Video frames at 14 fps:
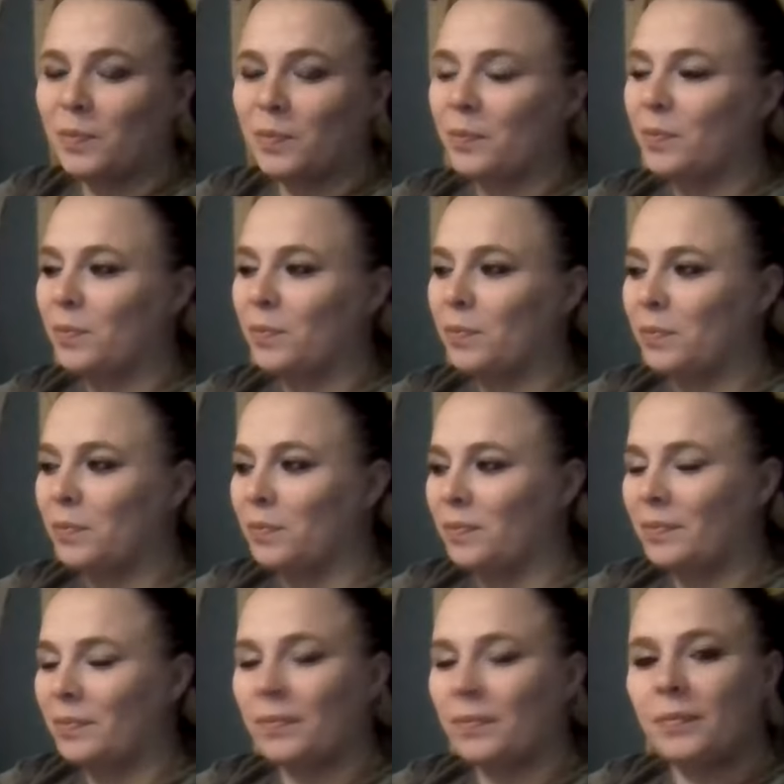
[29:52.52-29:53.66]

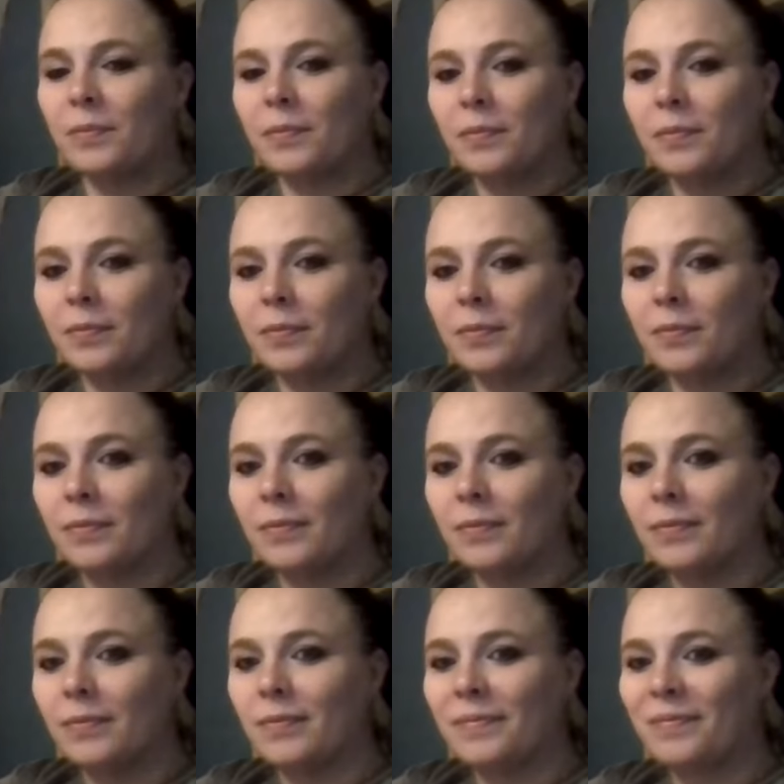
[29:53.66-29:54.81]

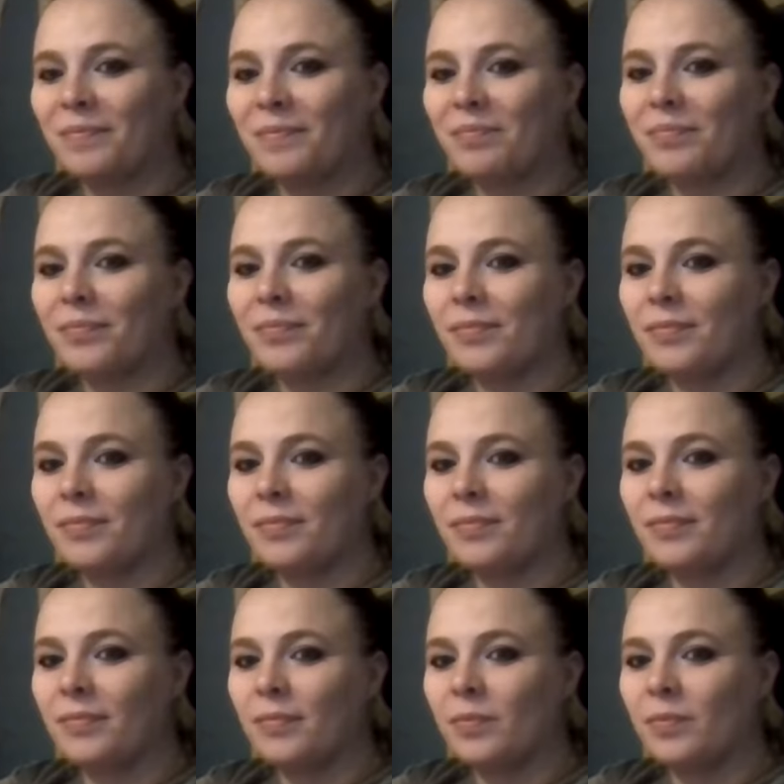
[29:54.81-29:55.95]

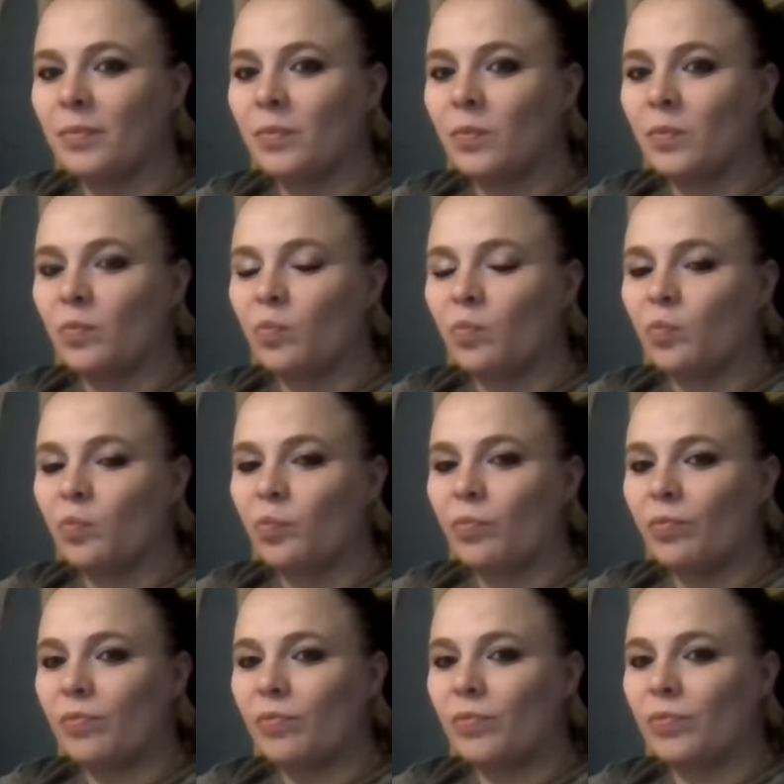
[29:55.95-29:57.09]

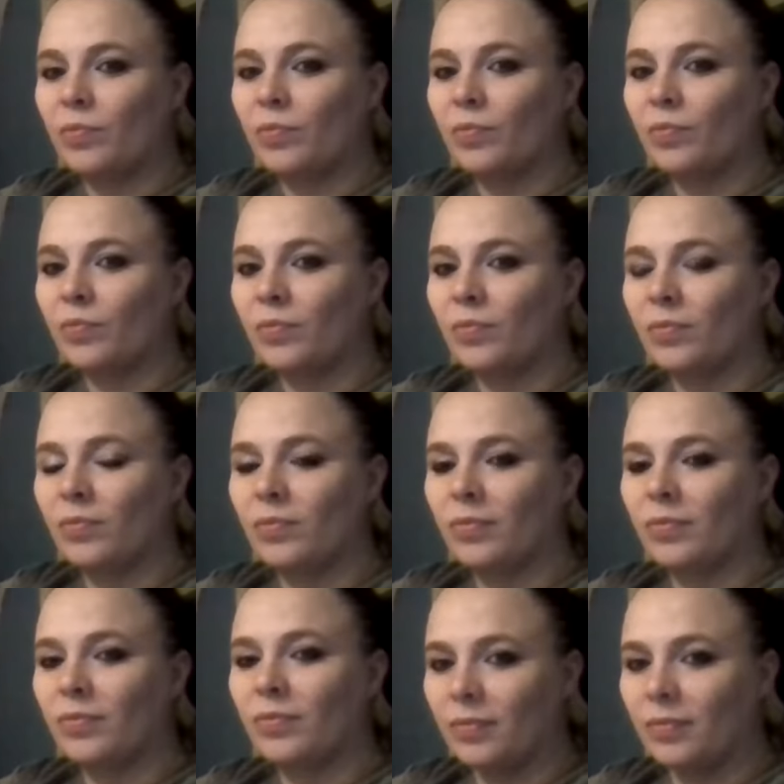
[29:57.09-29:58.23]

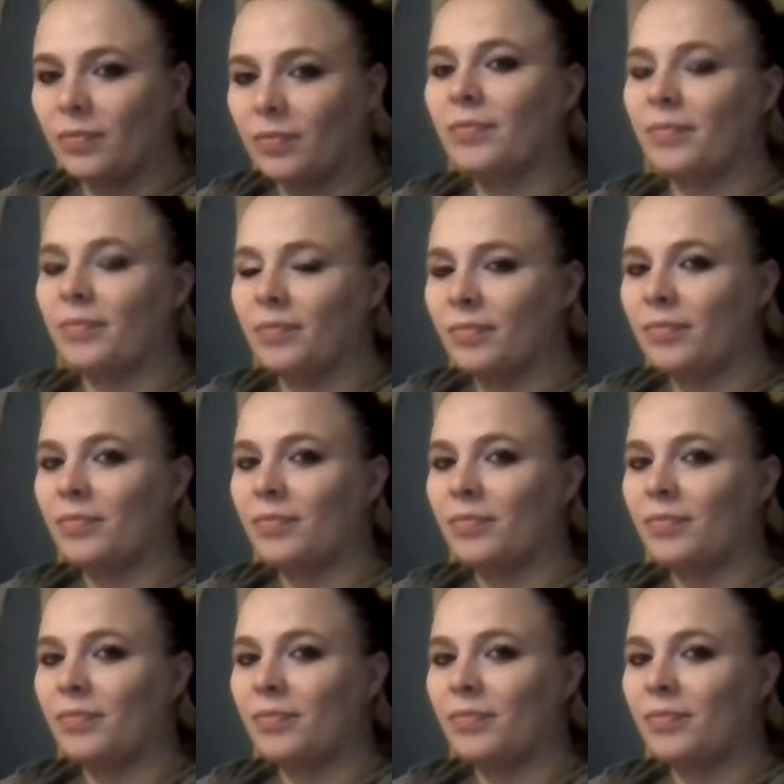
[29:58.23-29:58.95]
[no speech]